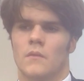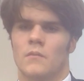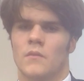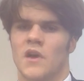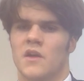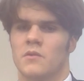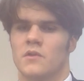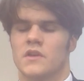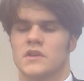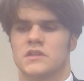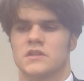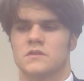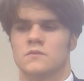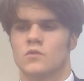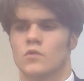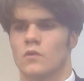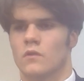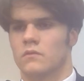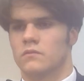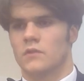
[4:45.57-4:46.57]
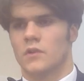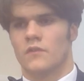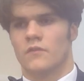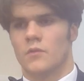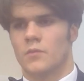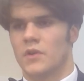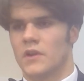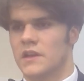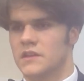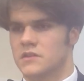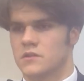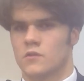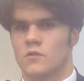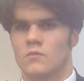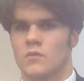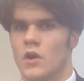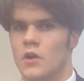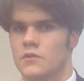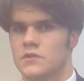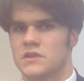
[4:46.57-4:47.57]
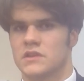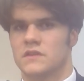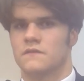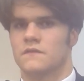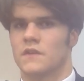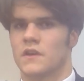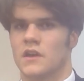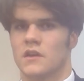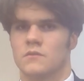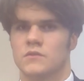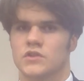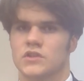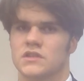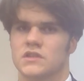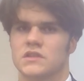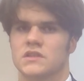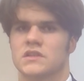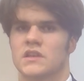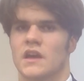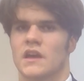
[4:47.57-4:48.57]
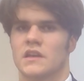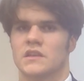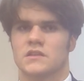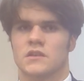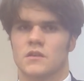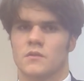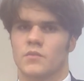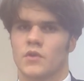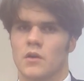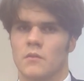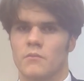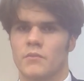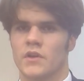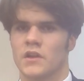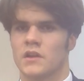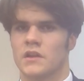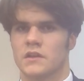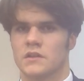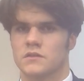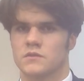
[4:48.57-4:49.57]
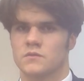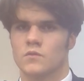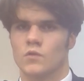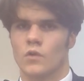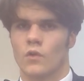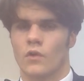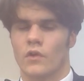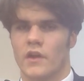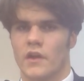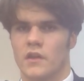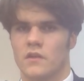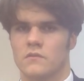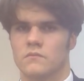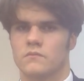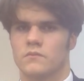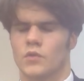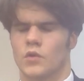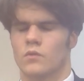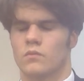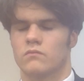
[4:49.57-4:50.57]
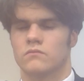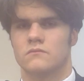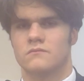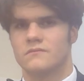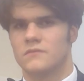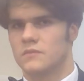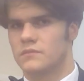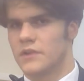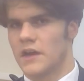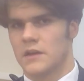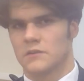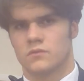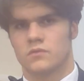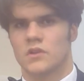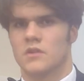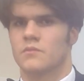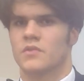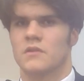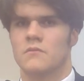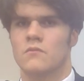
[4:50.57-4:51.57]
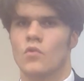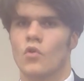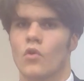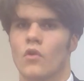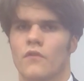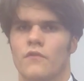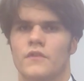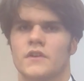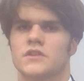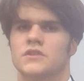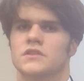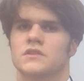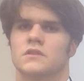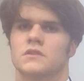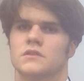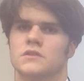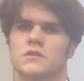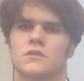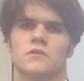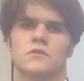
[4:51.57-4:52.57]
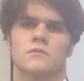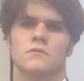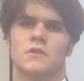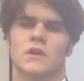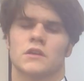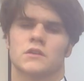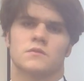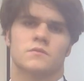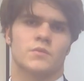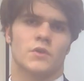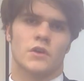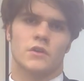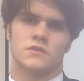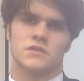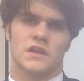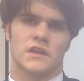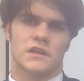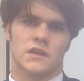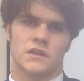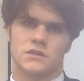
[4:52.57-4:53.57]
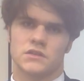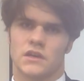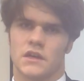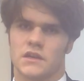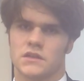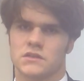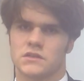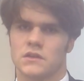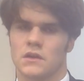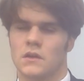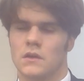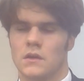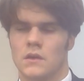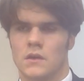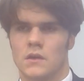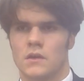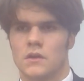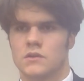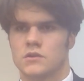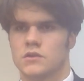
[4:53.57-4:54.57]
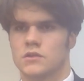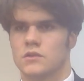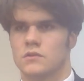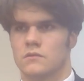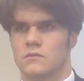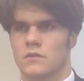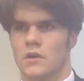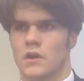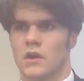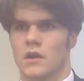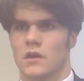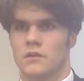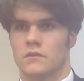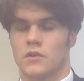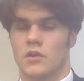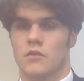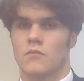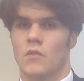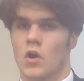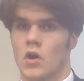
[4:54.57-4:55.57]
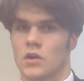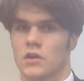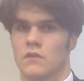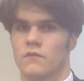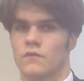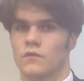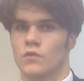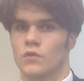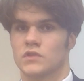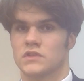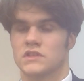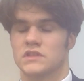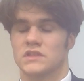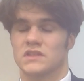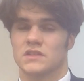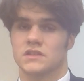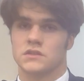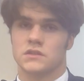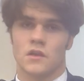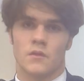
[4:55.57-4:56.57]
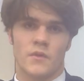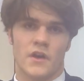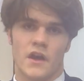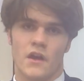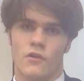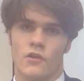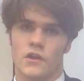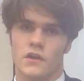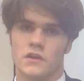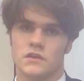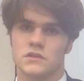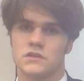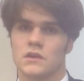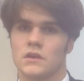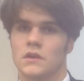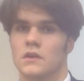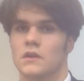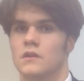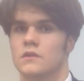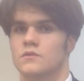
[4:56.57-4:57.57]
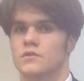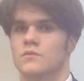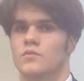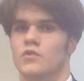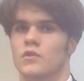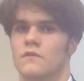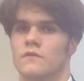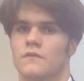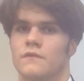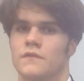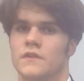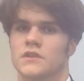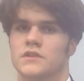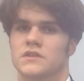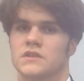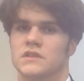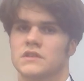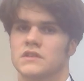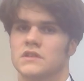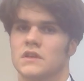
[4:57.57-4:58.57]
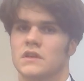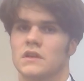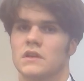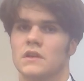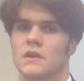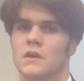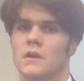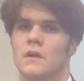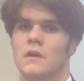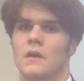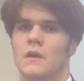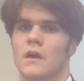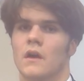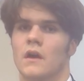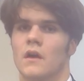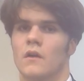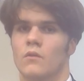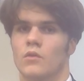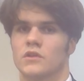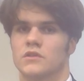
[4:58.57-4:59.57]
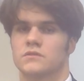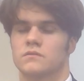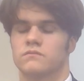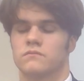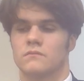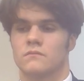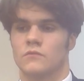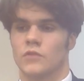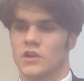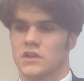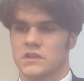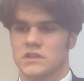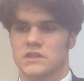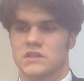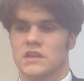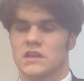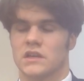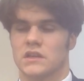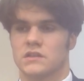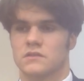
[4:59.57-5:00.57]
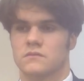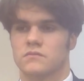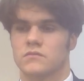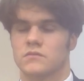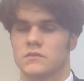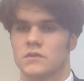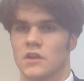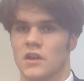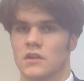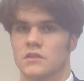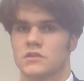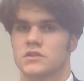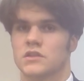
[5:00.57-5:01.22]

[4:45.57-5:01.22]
maybe this is more of a political motive for him, just to say he's going to pump billions more in, but perhaps would it be more efficient to expose NHS to market forces in some areas to improve efficiency, which we can see is you know,